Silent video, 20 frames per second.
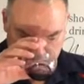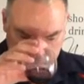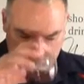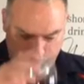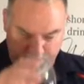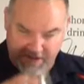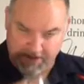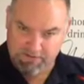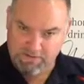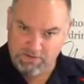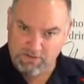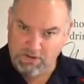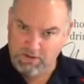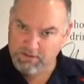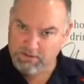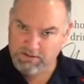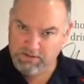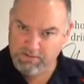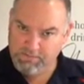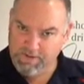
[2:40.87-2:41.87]
But it's
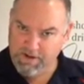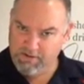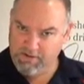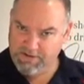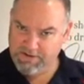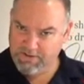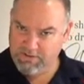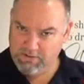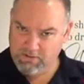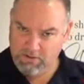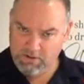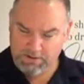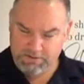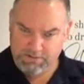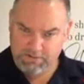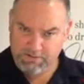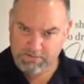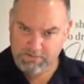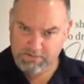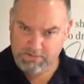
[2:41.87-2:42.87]
not, the berries are
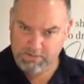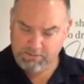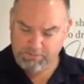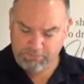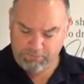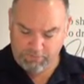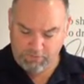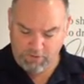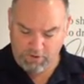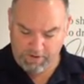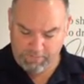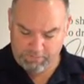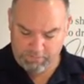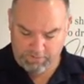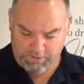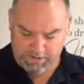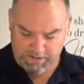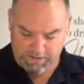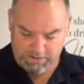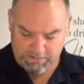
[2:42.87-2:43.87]
not the
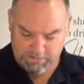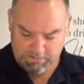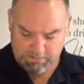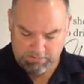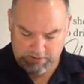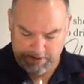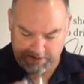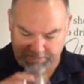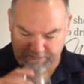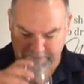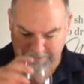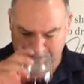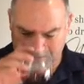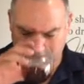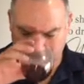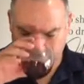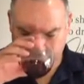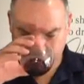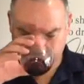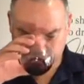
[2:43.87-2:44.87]
primary thing here.